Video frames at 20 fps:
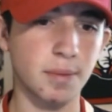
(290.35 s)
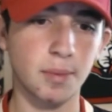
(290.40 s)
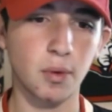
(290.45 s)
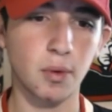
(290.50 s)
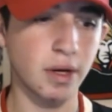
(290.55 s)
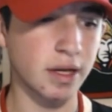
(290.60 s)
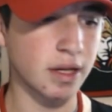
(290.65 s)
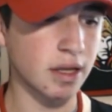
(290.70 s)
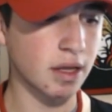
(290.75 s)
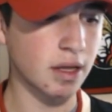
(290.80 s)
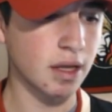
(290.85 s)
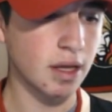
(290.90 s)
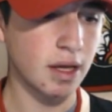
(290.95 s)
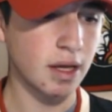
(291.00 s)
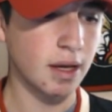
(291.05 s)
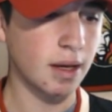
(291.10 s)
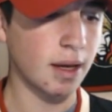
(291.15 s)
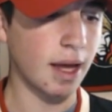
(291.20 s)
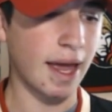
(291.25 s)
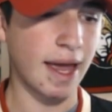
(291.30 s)
points
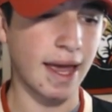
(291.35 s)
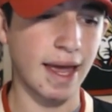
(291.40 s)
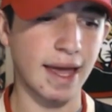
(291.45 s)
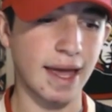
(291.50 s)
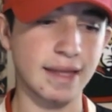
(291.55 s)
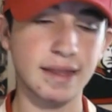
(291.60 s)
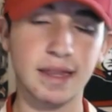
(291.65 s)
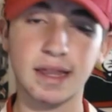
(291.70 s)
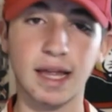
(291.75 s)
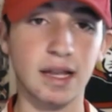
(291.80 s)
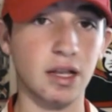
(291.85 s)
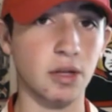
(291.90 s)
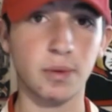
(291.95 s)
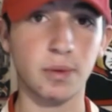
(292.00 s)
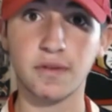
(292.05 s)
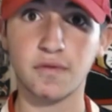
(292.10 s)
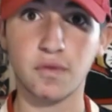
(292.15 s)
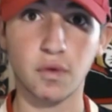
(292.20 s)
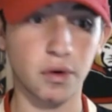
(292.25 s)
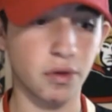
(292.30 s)
and Sens
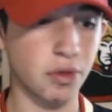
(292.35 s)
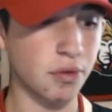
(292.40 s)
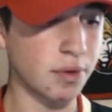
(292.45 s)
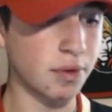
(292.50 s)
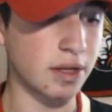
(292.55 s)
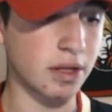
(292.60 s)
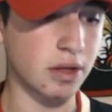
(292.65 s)
win 4-3.